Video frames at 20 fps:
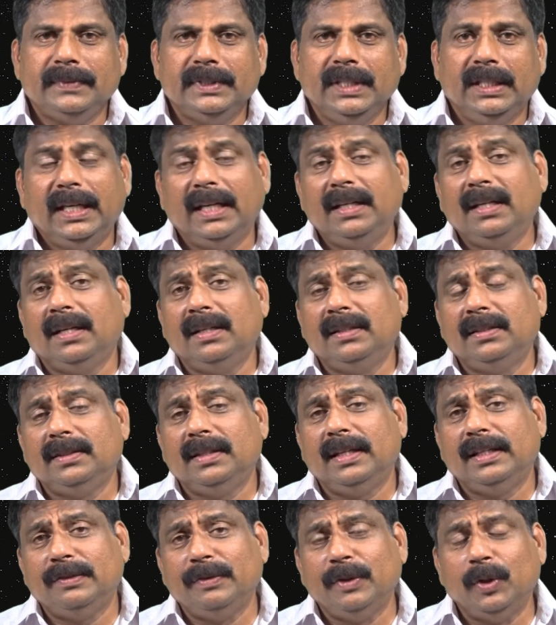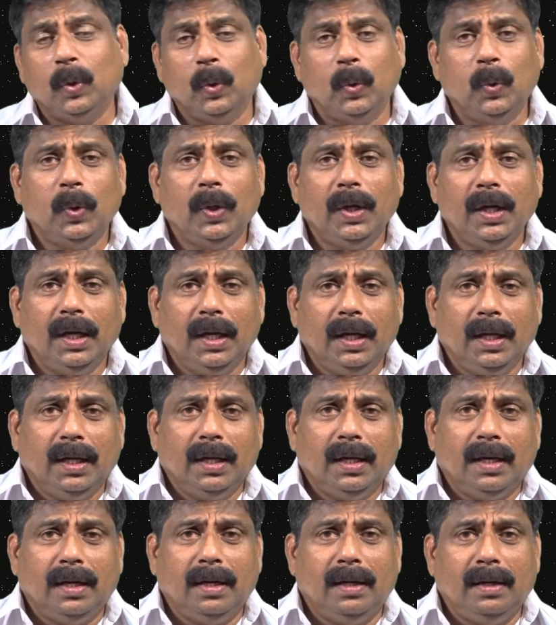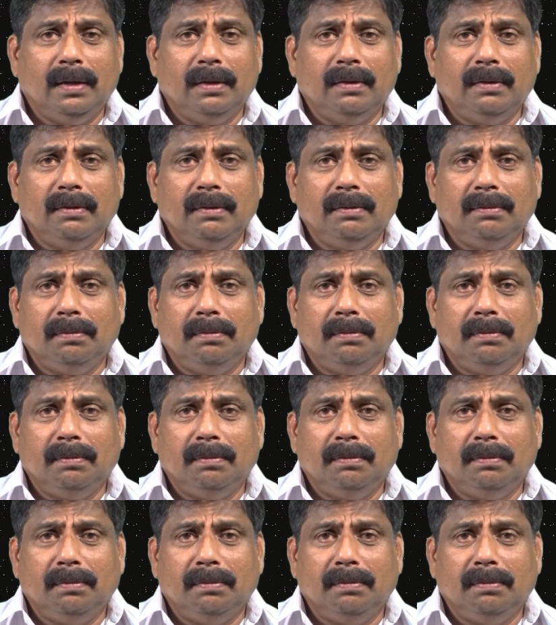TATA'S, as we know, are